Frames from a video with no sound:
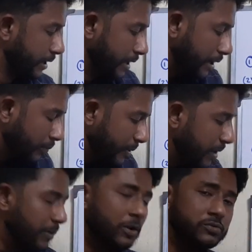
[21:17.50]
now V
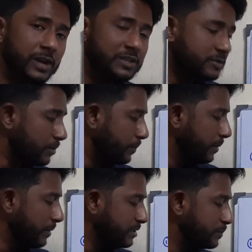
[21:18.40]
belongs to null space of P
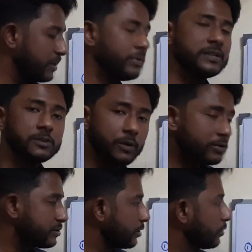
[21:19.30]
means PV is equal to
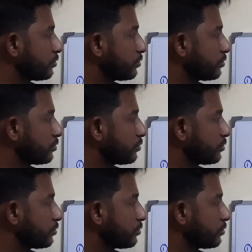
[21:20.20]
0.